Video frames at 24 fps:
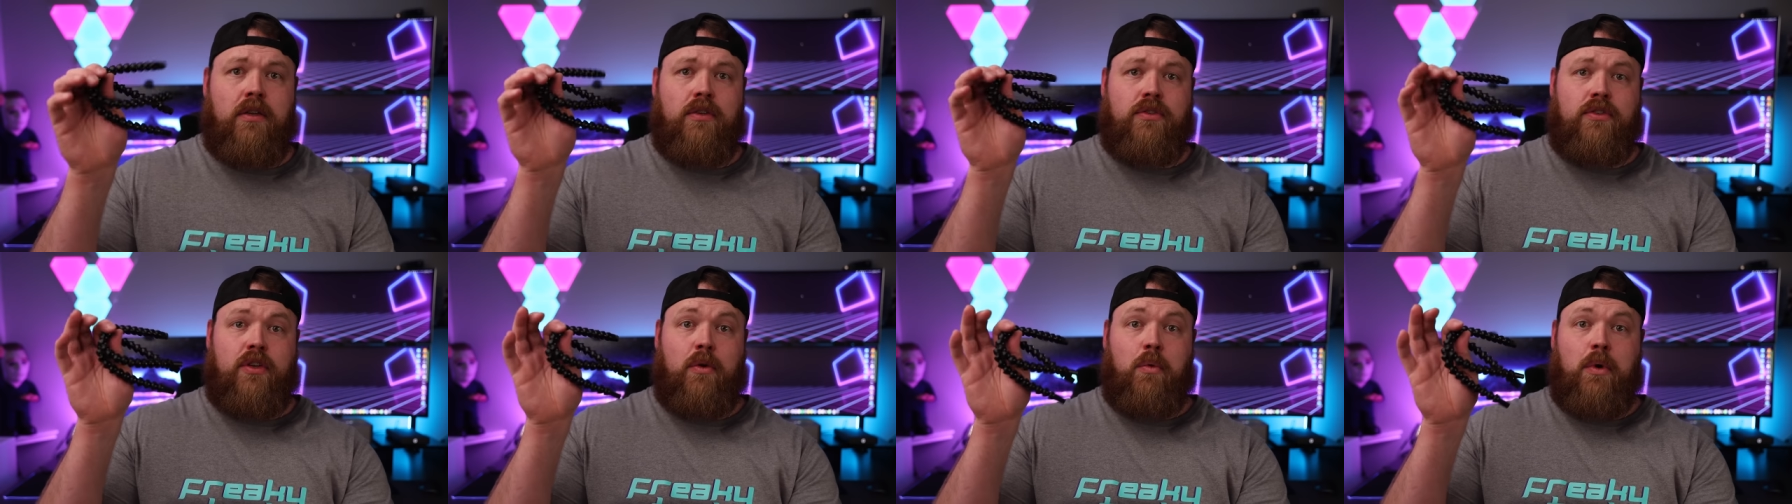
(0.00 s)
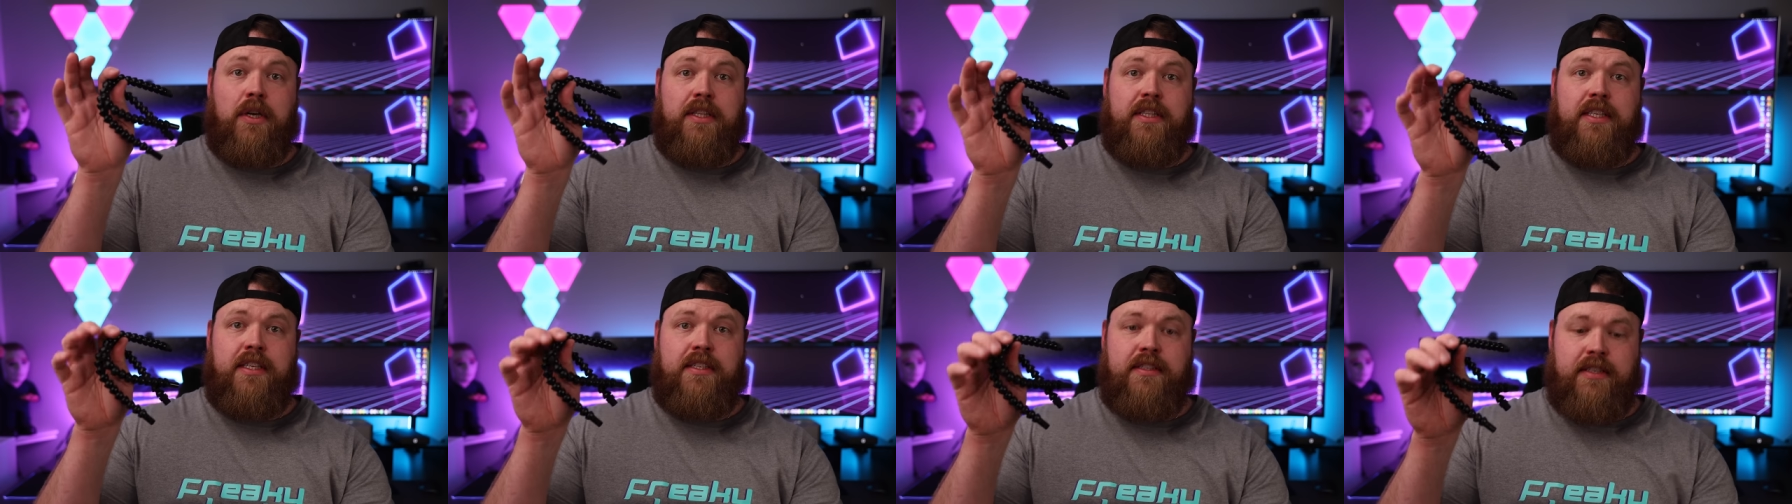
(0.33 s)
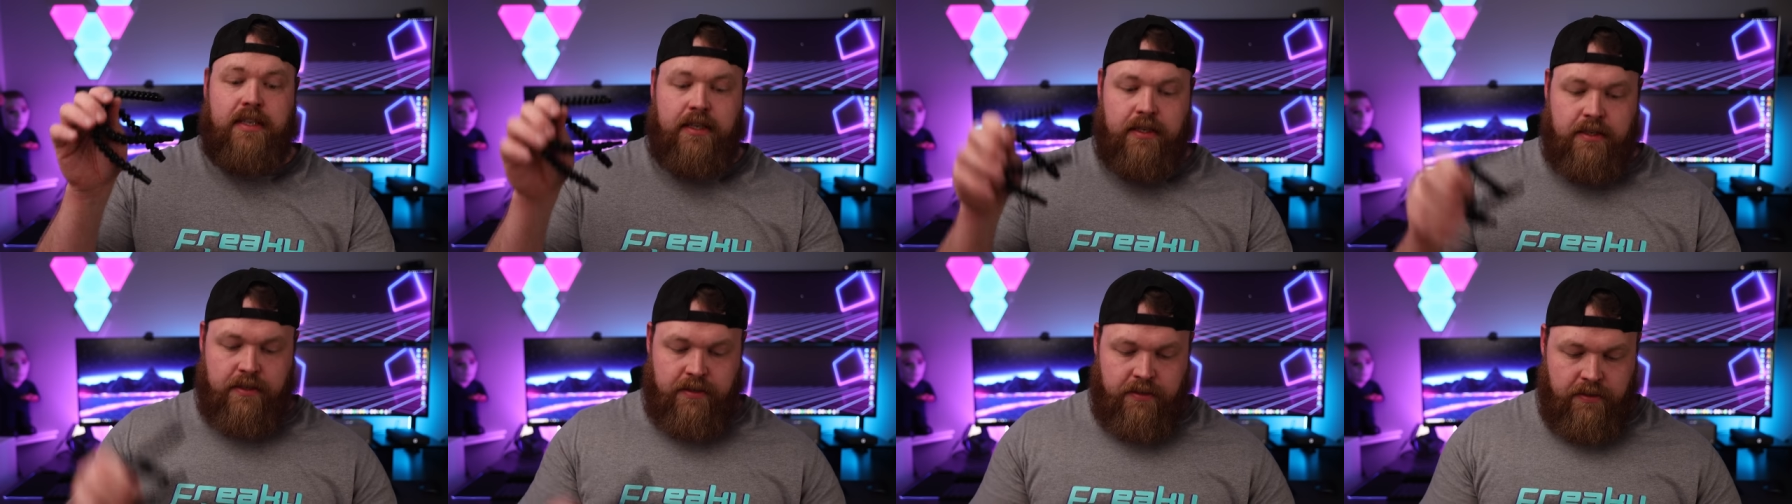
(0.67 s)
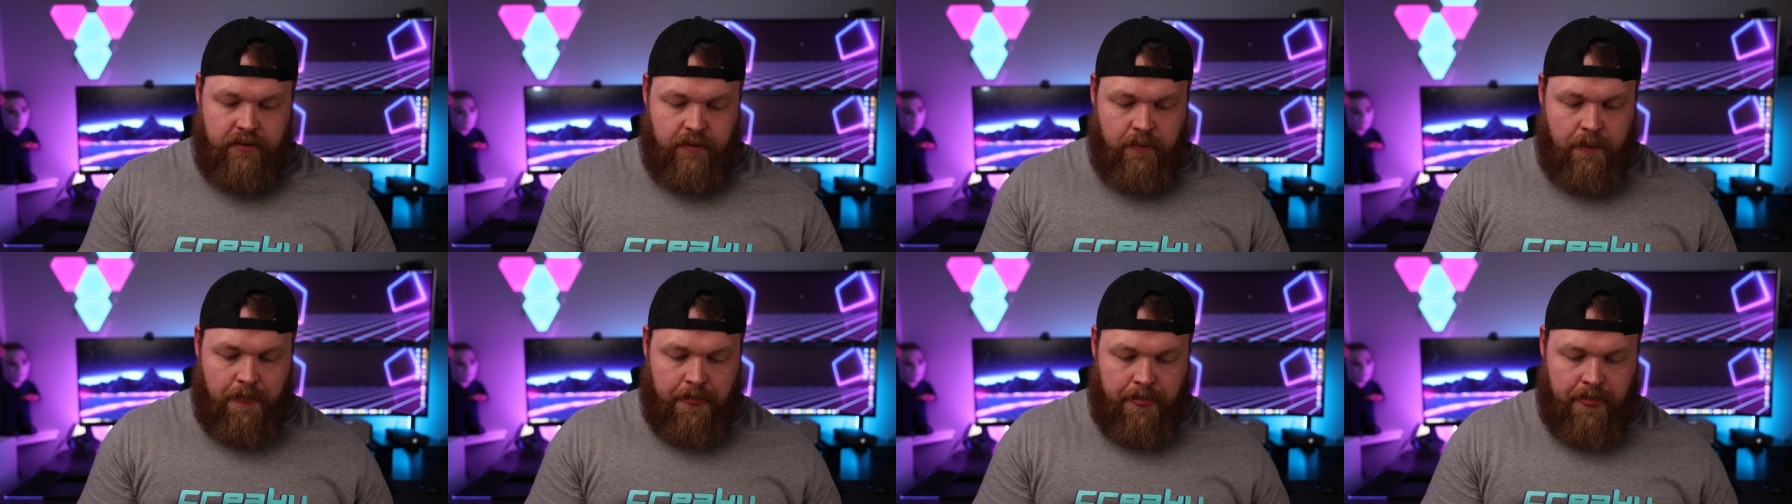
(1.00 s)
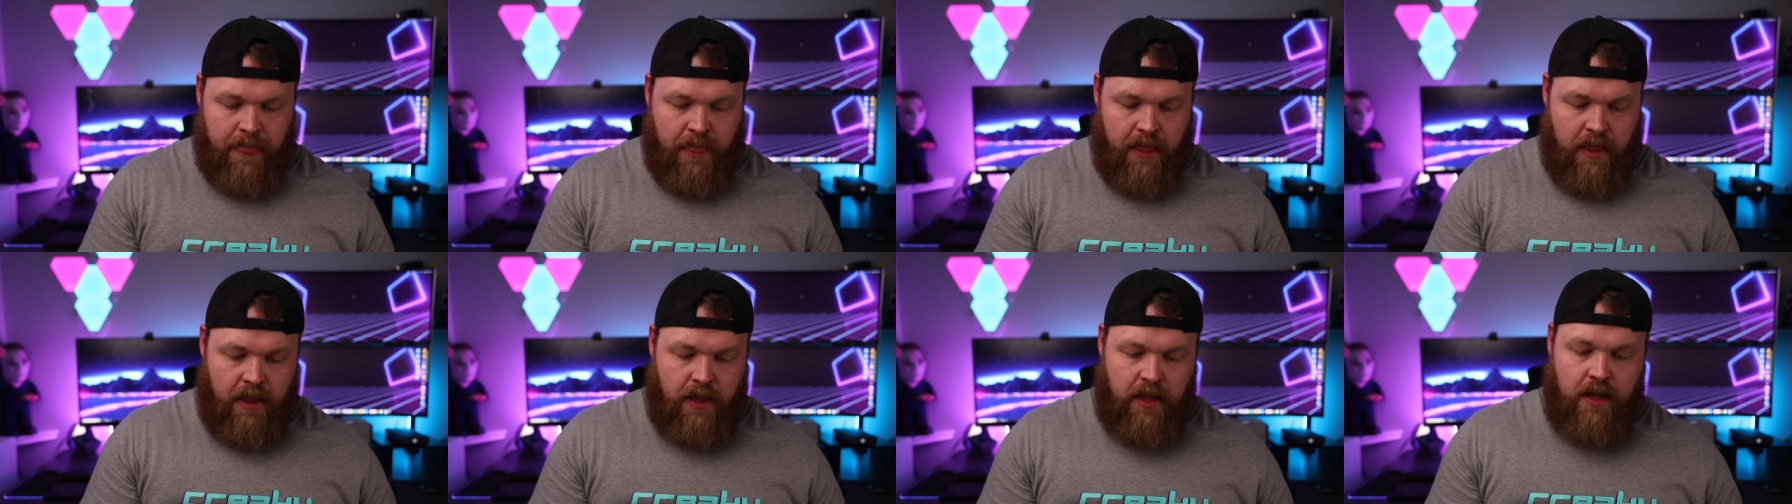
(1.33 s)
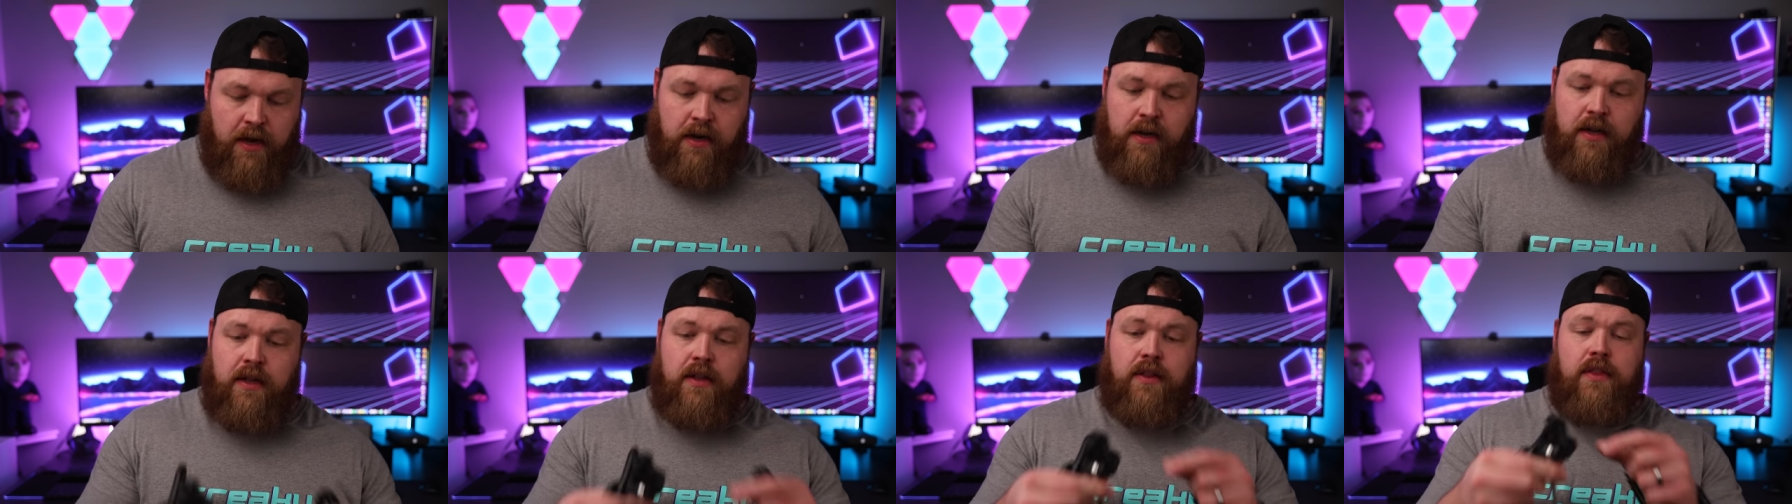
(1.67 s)
so what this is,
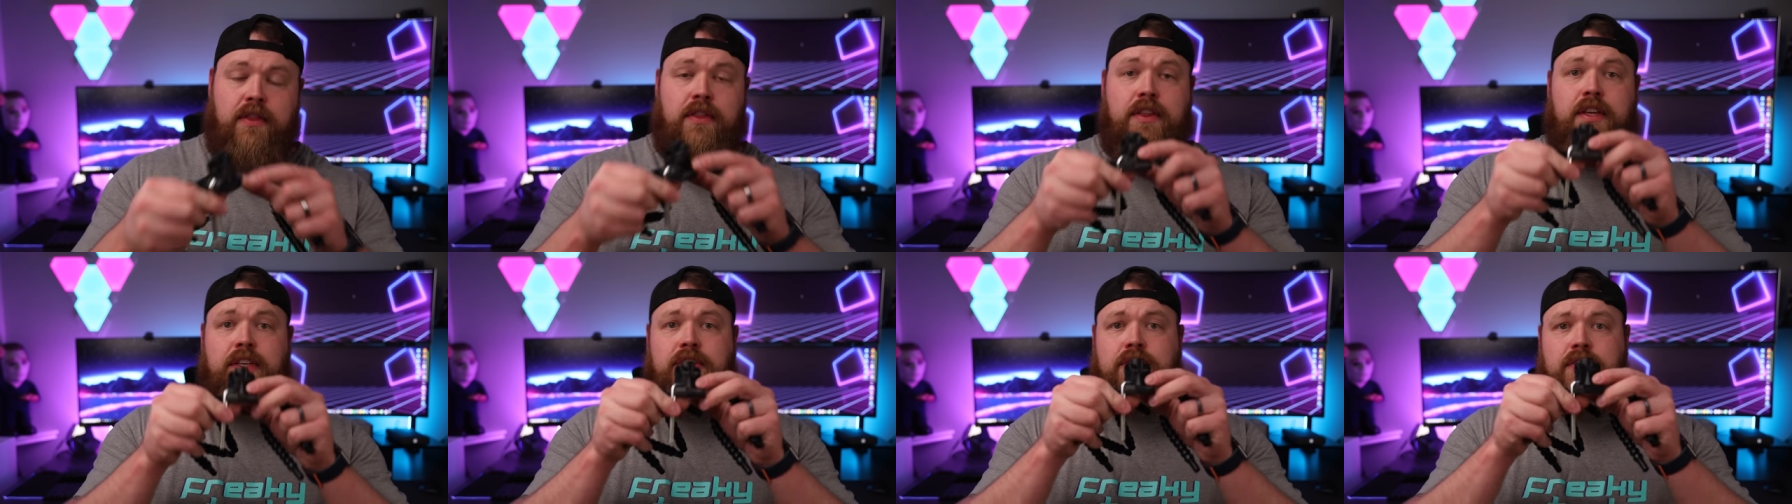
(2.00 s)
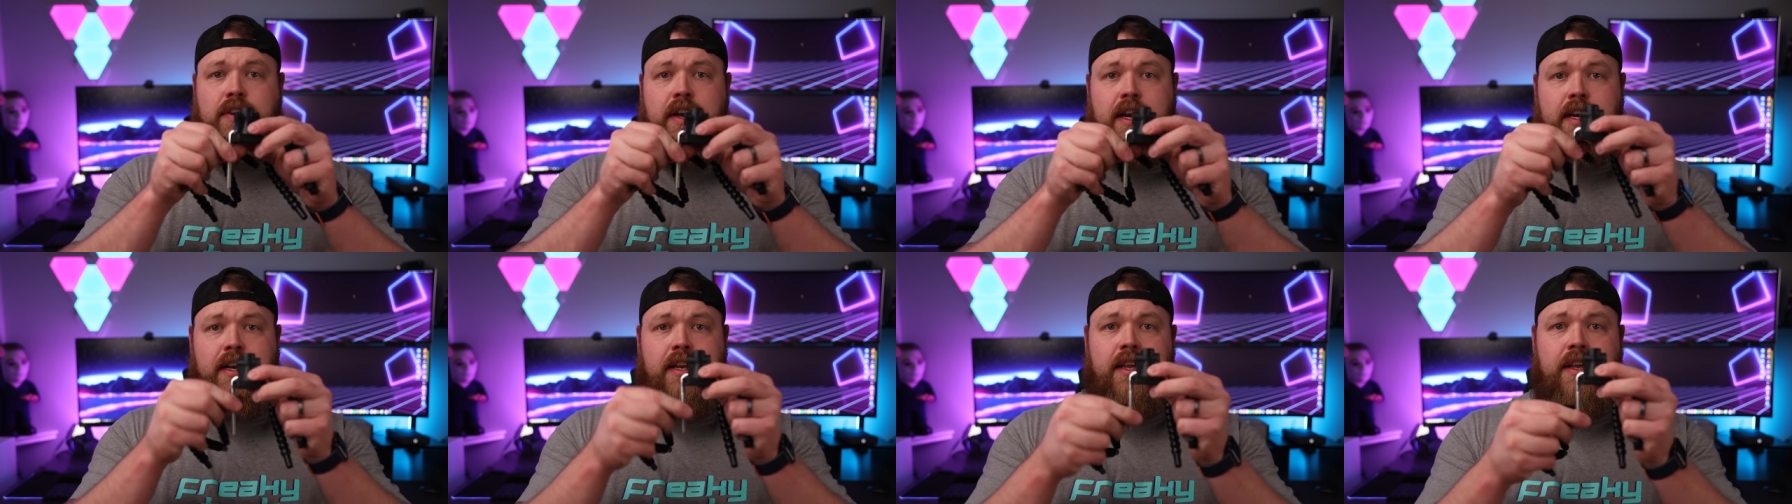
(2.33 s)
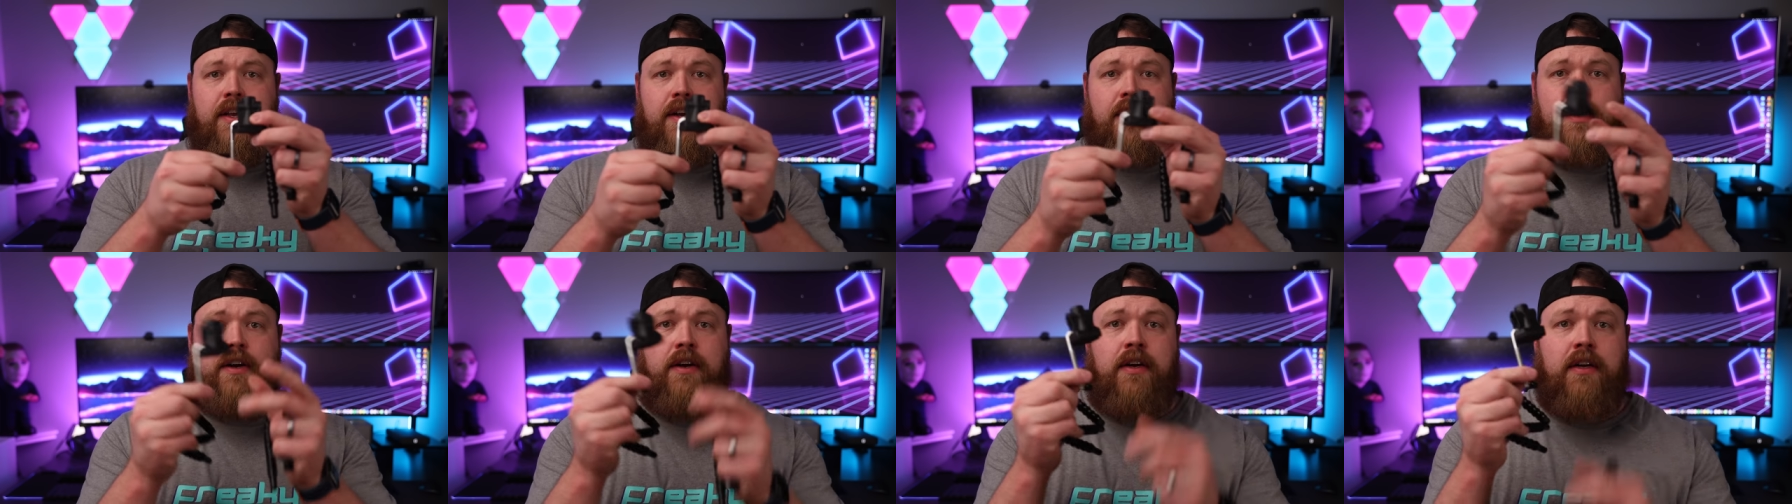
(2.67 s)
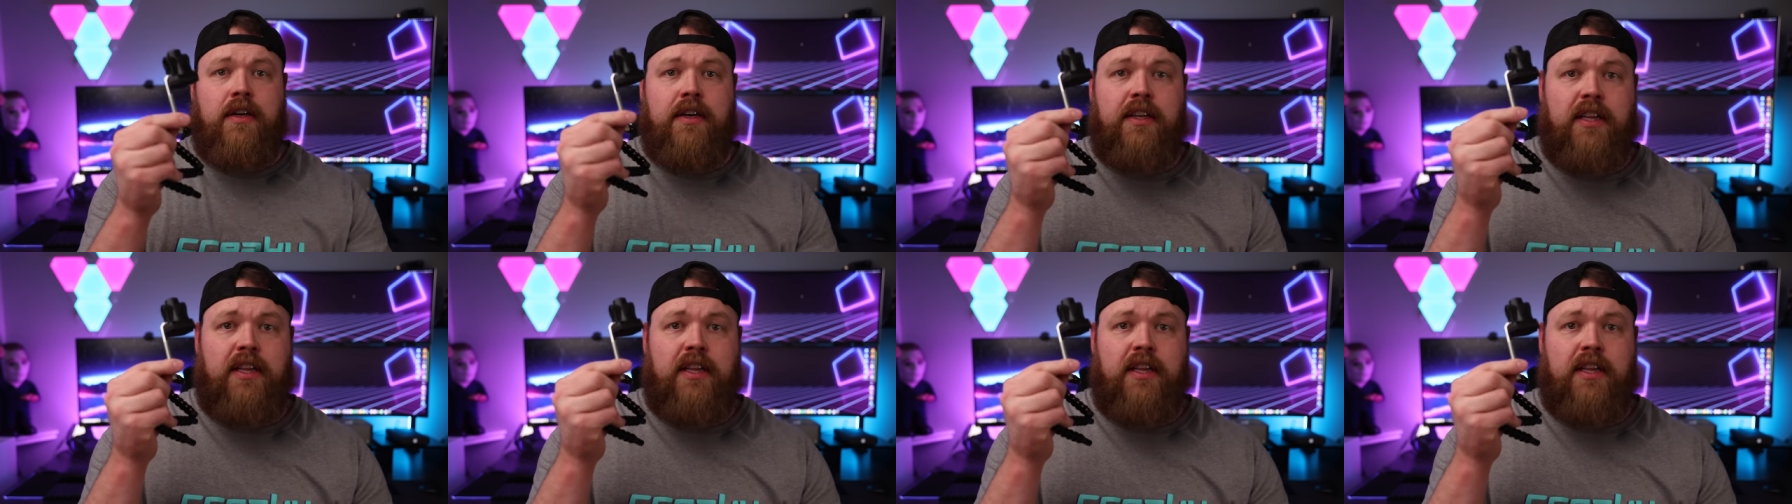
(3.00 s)
this right here